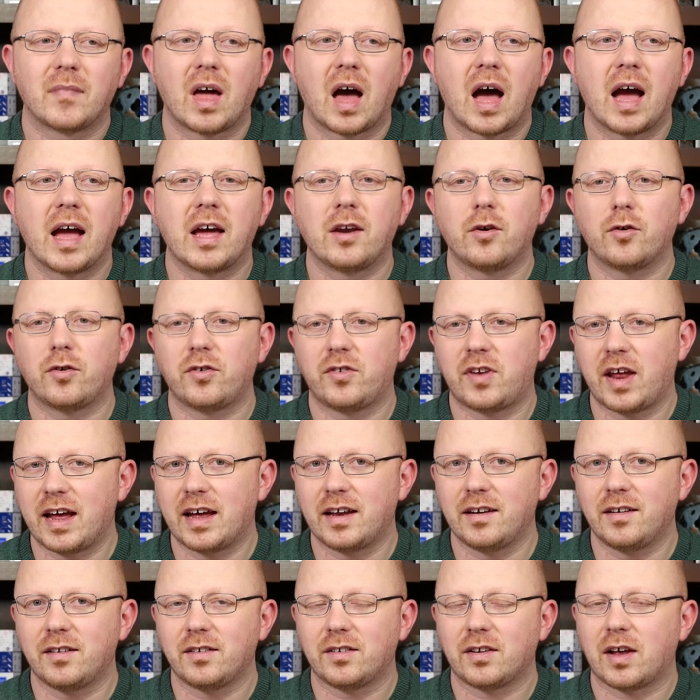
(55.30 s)
I
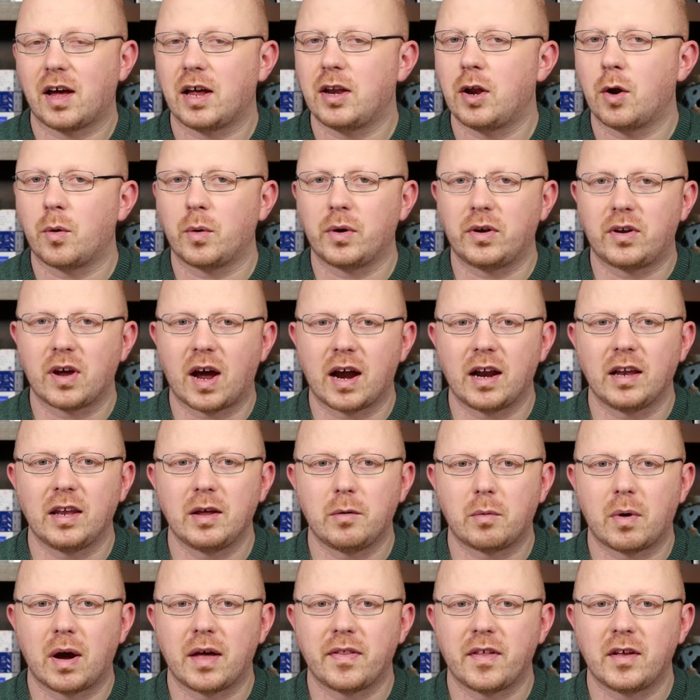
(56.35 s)
understand. I know
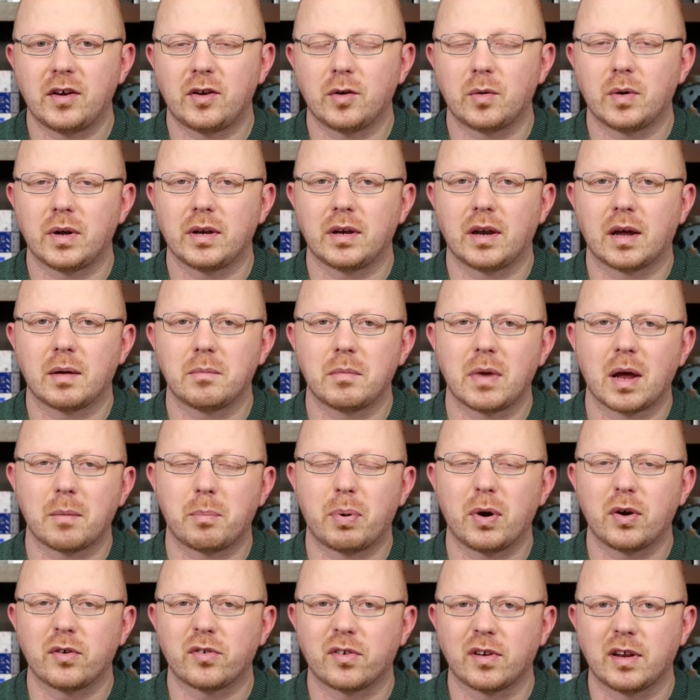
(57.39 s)
entirely why they do it. I'm
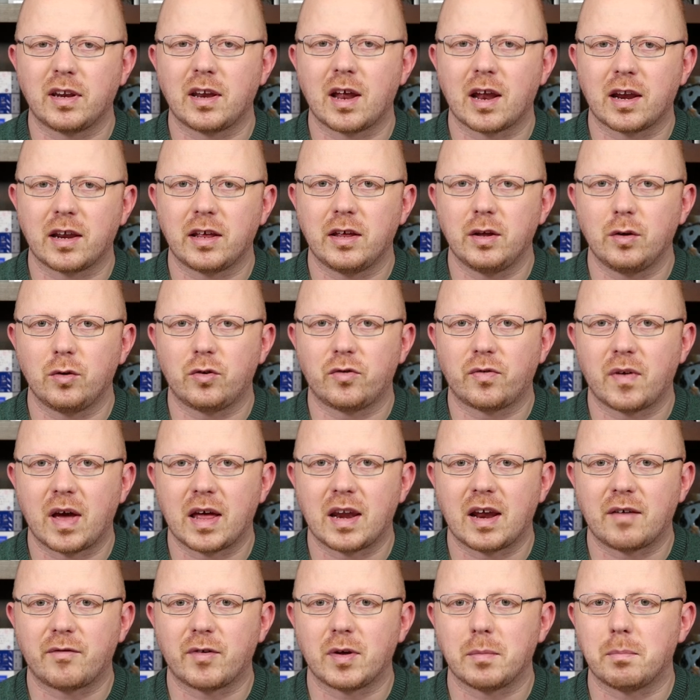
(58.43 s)
not personally not a huge
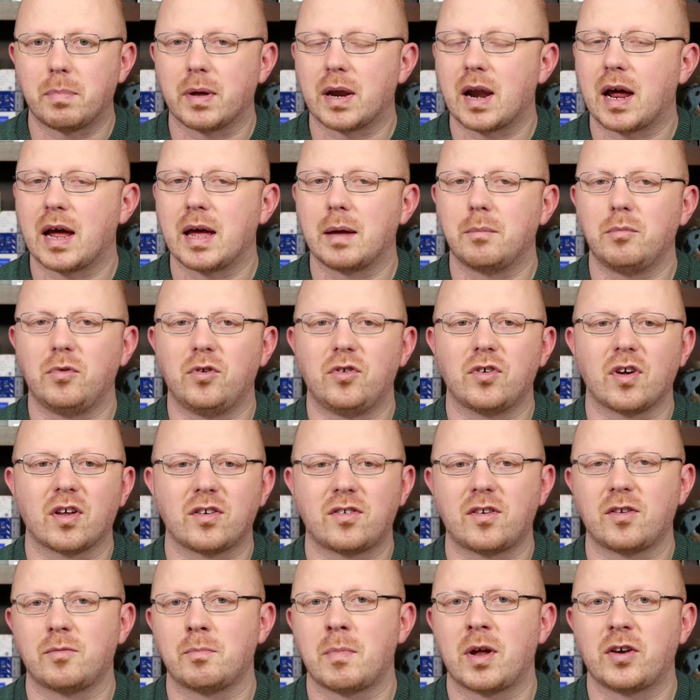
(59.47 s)
fan of it, but I am
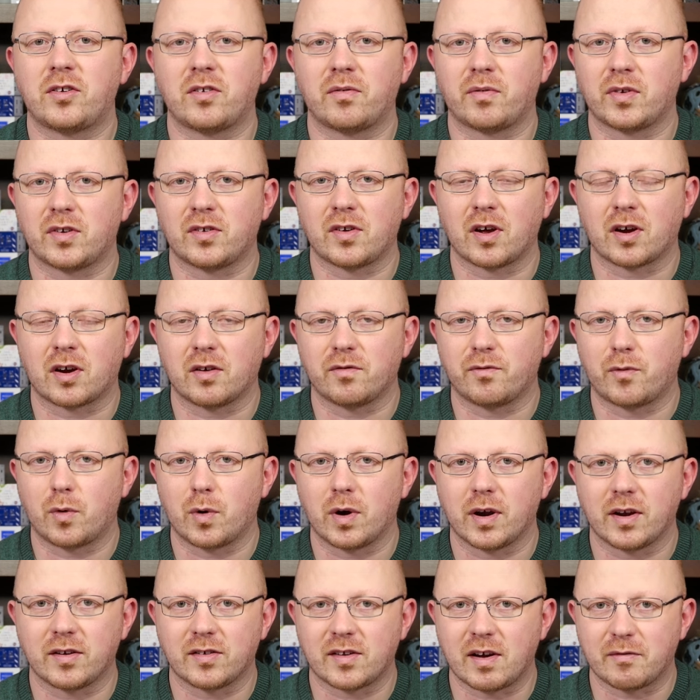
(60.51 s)
just as much of a sucker
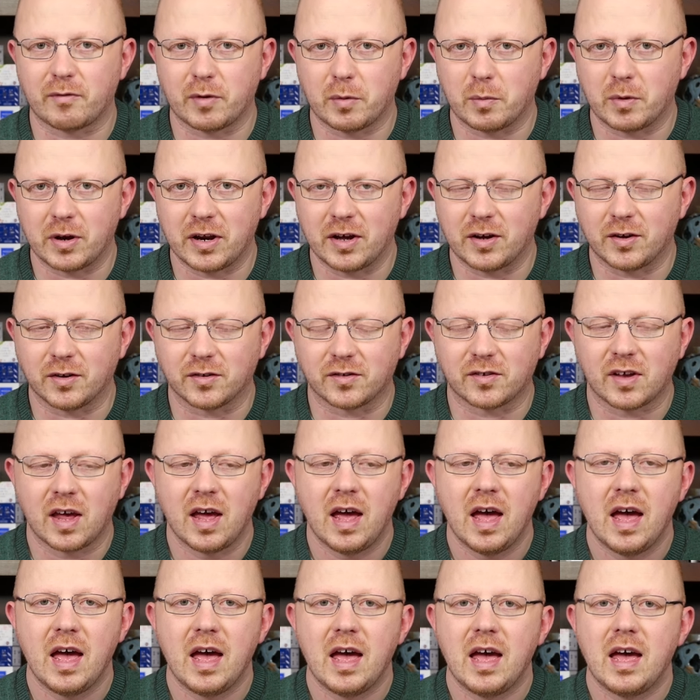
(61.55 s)
for it as everyone else.
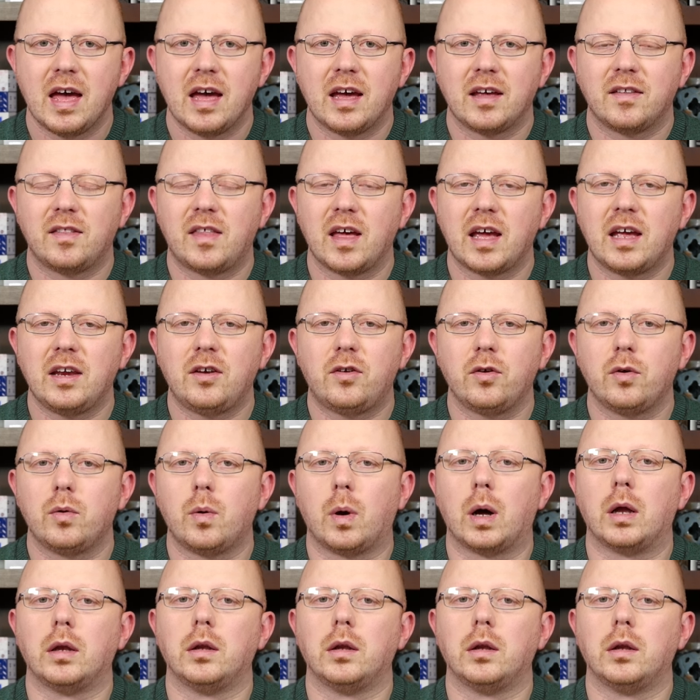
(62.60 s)
They do a